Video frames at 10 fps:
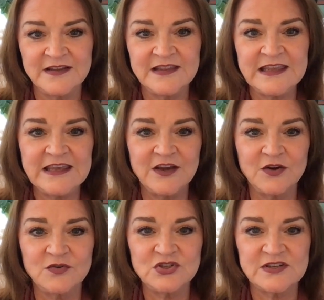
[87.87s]
The
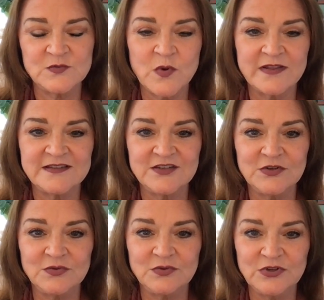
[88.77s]
ego just wants
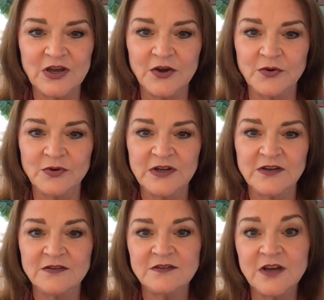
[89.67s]
to go,
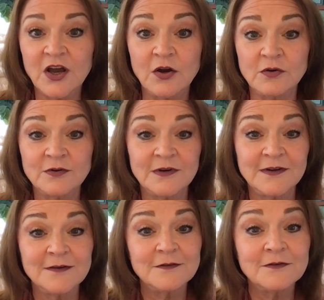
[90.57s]
go,
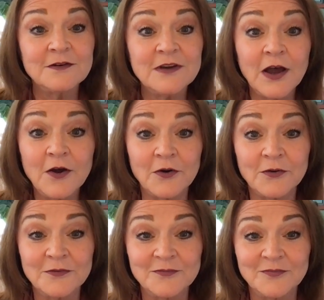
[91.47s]
go.